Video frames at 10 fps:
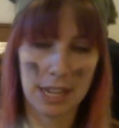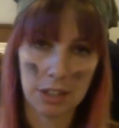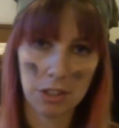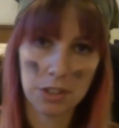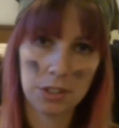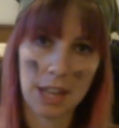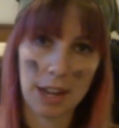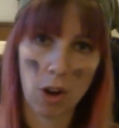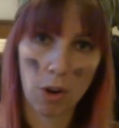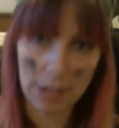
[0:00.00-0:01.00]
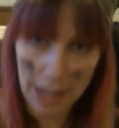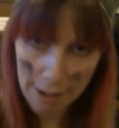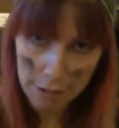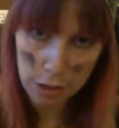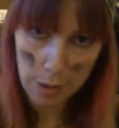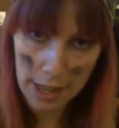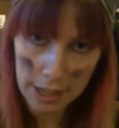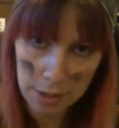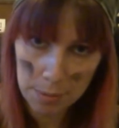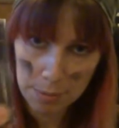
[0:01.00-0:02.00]
needles that already have
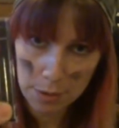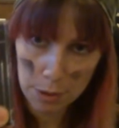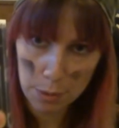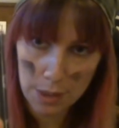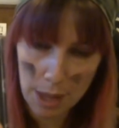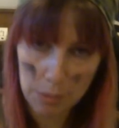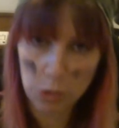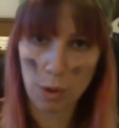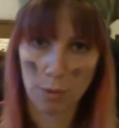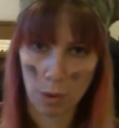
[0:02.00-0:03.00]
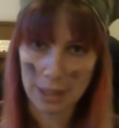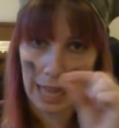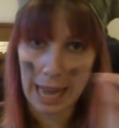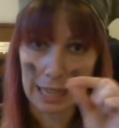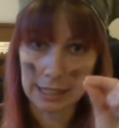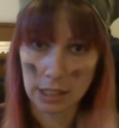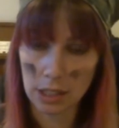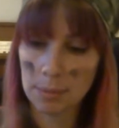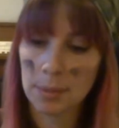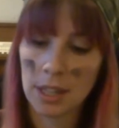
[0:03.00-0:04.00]
thread through them to avoid the
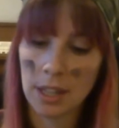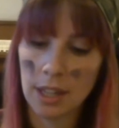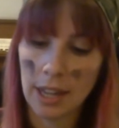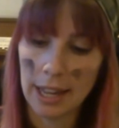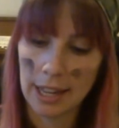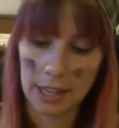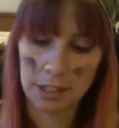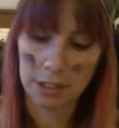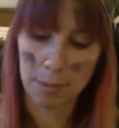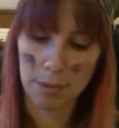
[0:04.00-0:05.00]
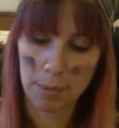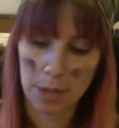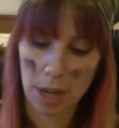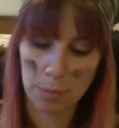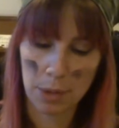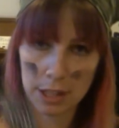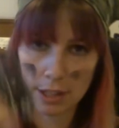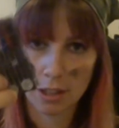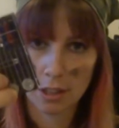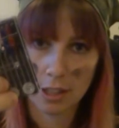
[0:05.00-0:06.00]
hassle. And some of them come
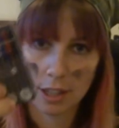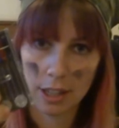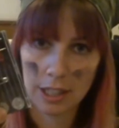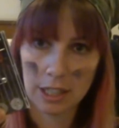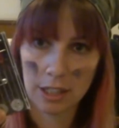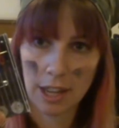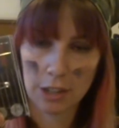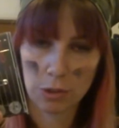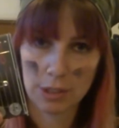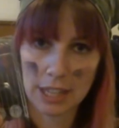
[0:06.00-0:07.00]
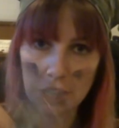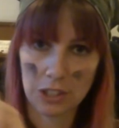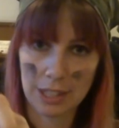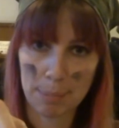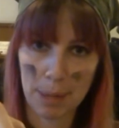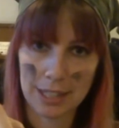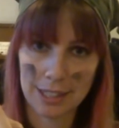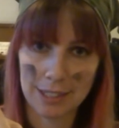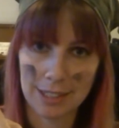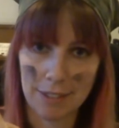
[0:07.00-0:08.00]
with a little extra essentials like buttons
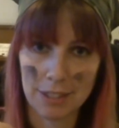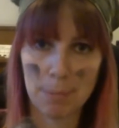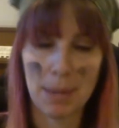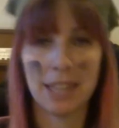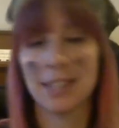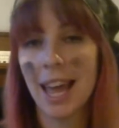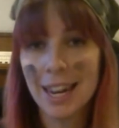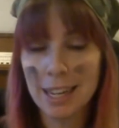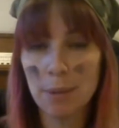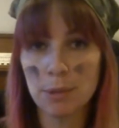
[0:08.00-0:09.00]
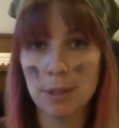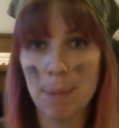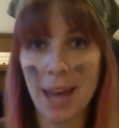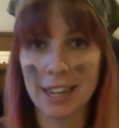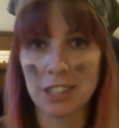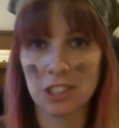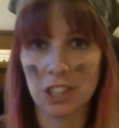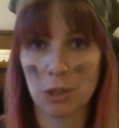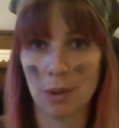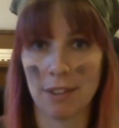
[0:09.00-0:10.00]
and safety pins. And it comes with a package so
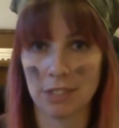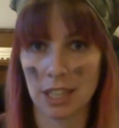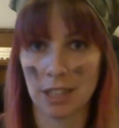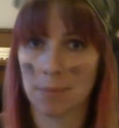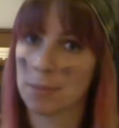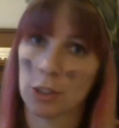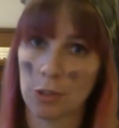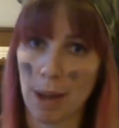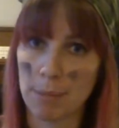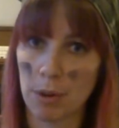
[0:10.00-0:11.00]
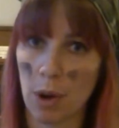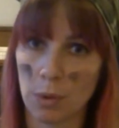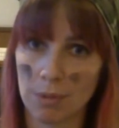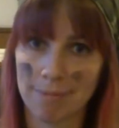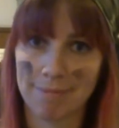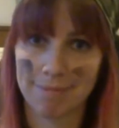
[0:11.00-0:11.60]
you don't have to grab your own.